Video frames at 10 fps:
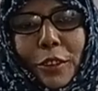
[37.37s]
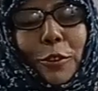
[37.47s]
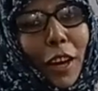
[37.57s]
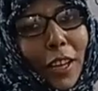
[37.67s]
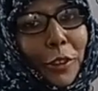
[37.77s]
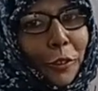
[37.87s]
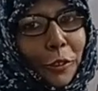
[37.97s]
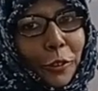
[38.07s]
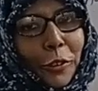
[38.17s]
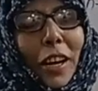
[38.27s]
So I
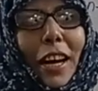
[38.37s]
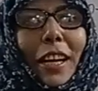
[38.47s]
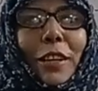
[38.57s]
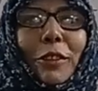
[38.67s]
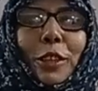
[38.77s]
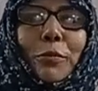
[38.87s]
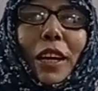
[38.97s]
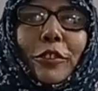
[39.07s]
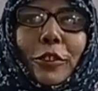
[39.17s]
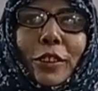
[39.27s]
used to convey to
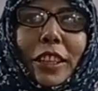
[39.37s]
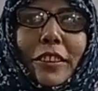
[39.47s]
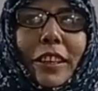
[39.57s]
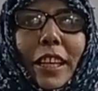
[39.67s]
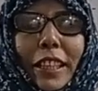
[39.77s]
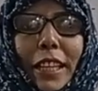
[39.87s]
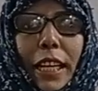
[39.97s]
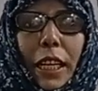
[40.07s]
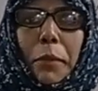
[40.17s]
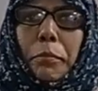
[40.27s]
my students
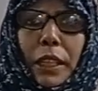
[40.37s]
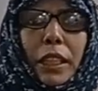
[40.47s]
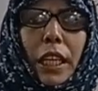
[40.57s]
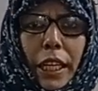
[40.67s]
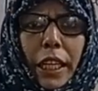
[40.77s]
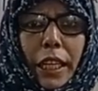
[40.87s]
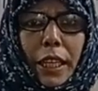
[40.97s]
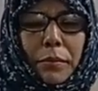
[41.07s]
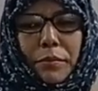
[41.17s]
that be the ATM.